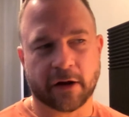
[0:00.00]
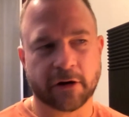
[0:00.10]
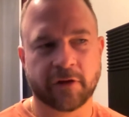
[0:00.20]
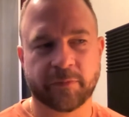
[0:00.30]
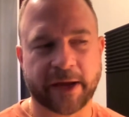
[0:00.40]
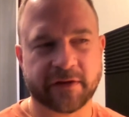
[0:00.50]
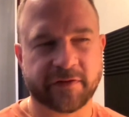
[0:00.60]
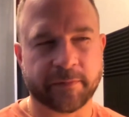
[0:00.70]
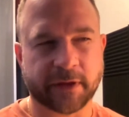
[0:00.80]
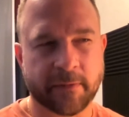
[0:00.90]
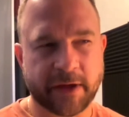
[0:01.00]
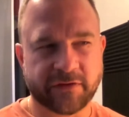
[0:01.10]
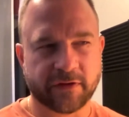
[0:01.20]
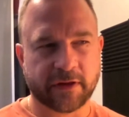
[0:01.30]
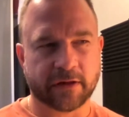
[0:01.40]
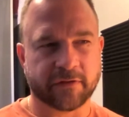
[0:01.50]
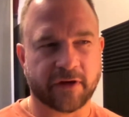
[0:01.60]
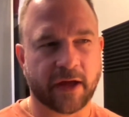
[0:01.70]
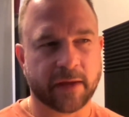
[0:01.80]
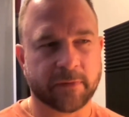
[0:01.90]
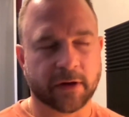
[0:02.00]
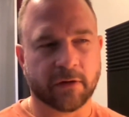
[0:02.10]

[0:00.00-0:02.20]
harkens back to something I mentioned the other time.